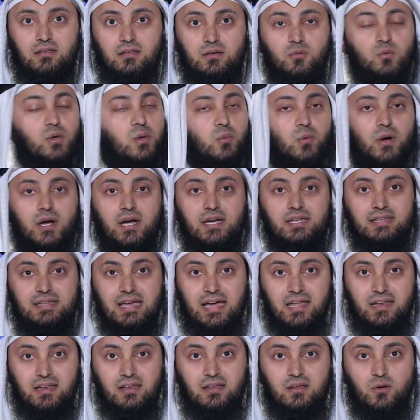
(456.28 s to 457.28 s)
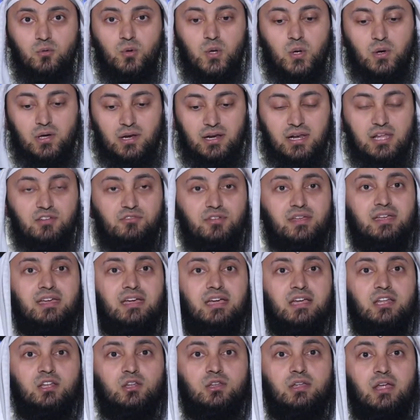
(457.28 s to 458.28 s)
We were dead. We were living
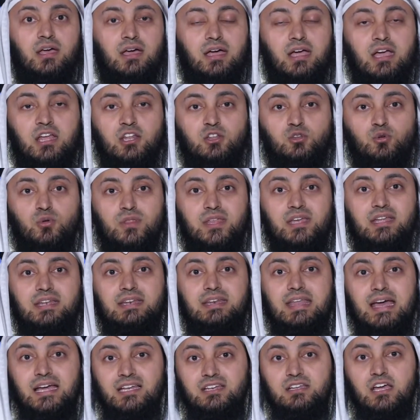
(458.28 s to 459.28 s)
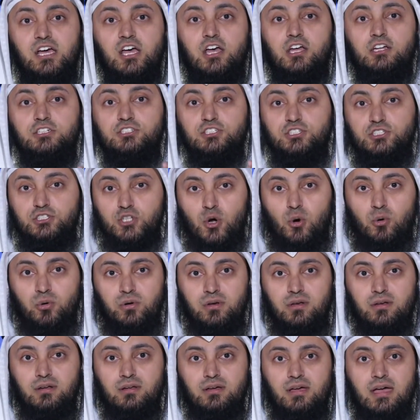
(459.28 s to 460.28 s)
into the dead
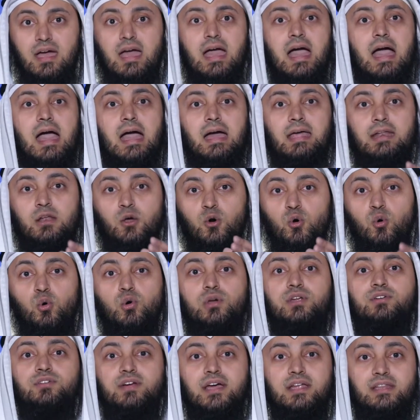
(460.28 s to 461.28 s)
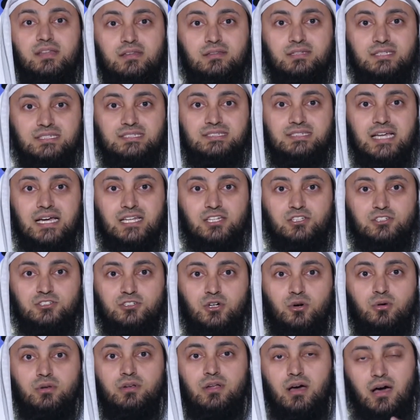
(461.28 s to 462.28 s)
zone. And who created this dead
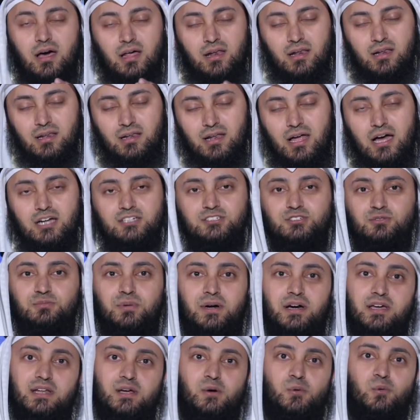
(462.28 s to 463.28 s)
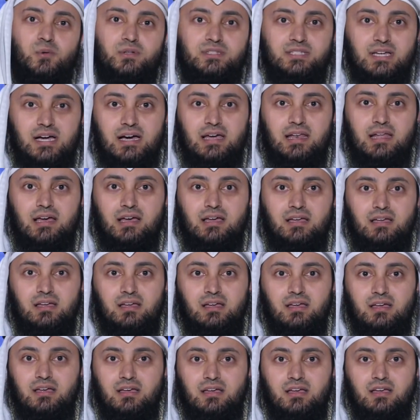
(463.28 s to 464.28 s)
zone? Allah subhanahu wa ta'ala.
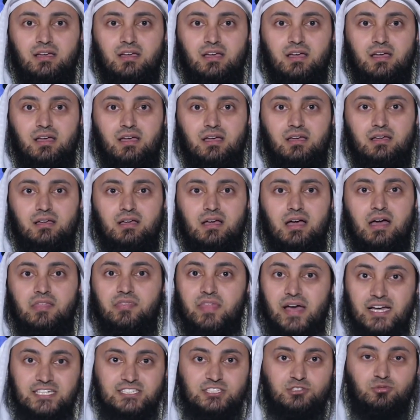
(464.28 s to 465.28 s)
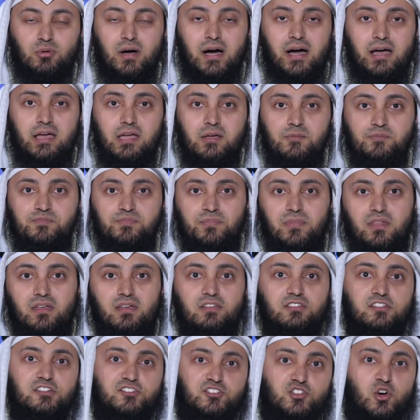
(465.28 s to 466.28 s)
And that's why
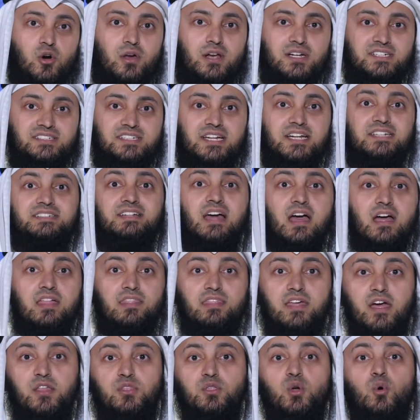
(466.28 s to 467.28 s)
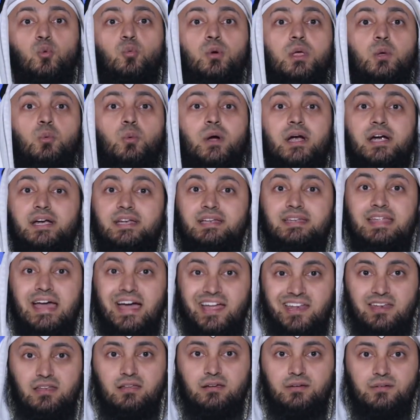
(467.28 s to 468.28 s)
the scholar says that we were
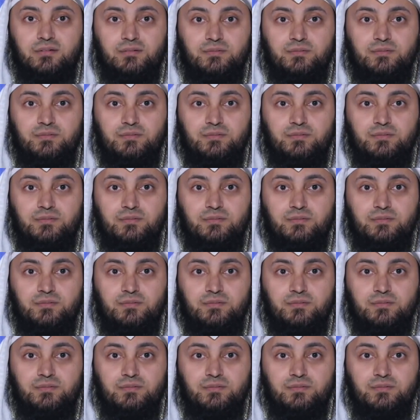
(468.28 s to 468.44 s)
dead,